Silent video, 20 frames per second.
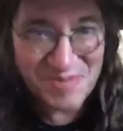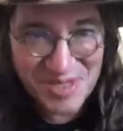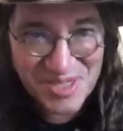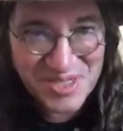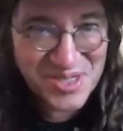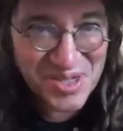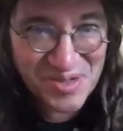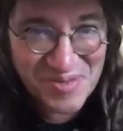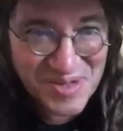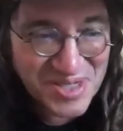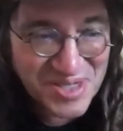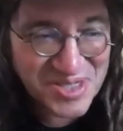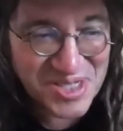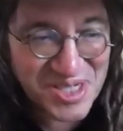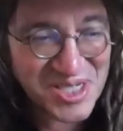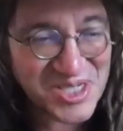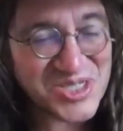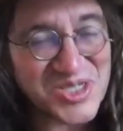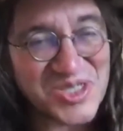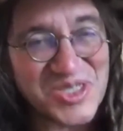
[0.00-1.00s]
of
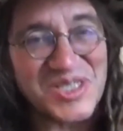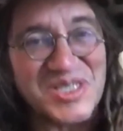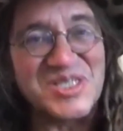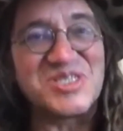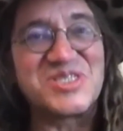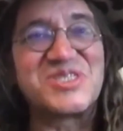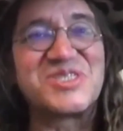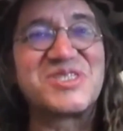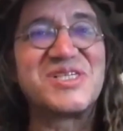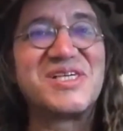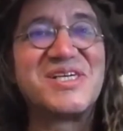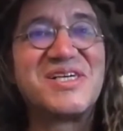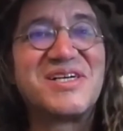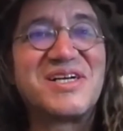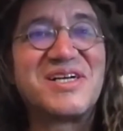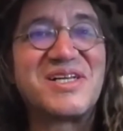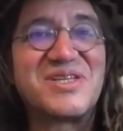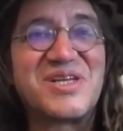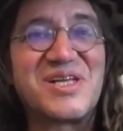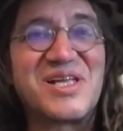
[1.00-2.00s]
each of these
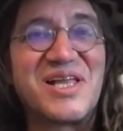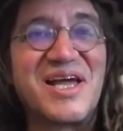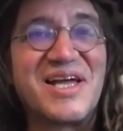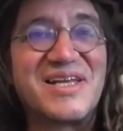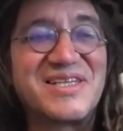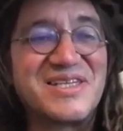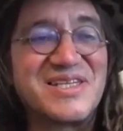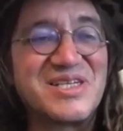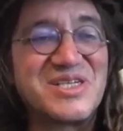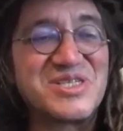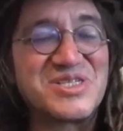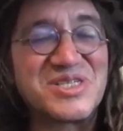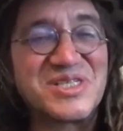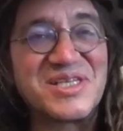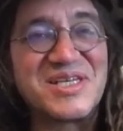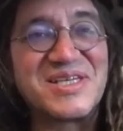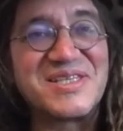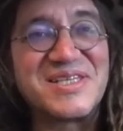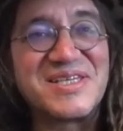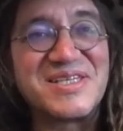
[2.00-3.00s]
little entities
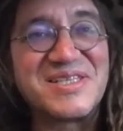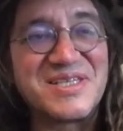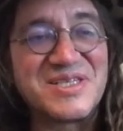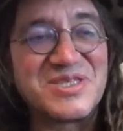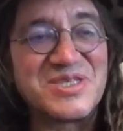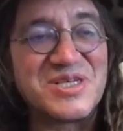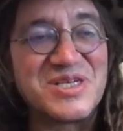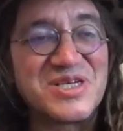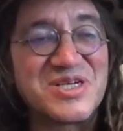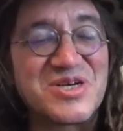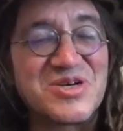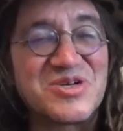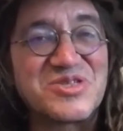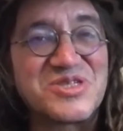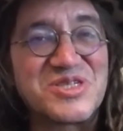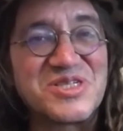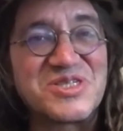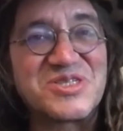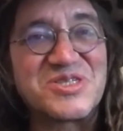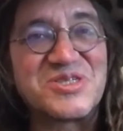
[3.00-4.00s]
in the
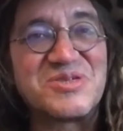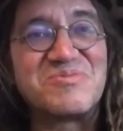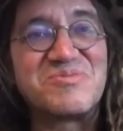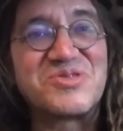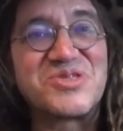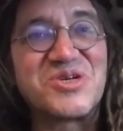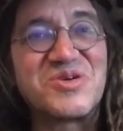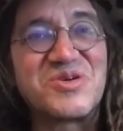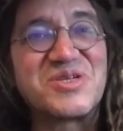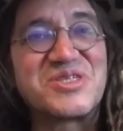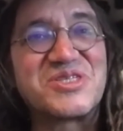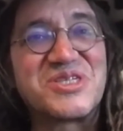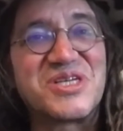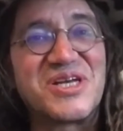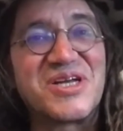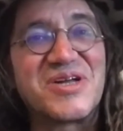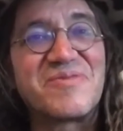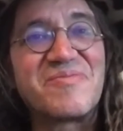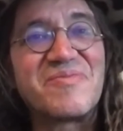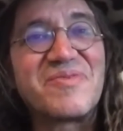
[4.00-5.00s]
ecosystem. So it's
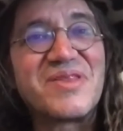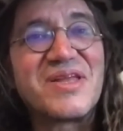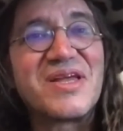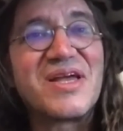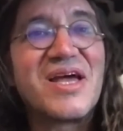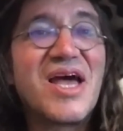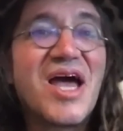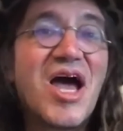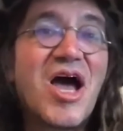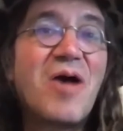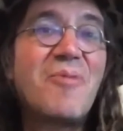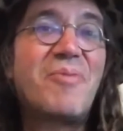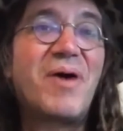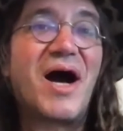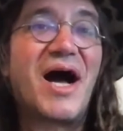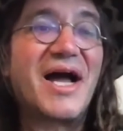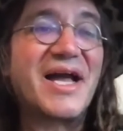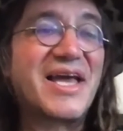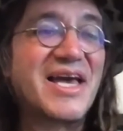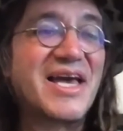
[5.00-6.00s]
a, but I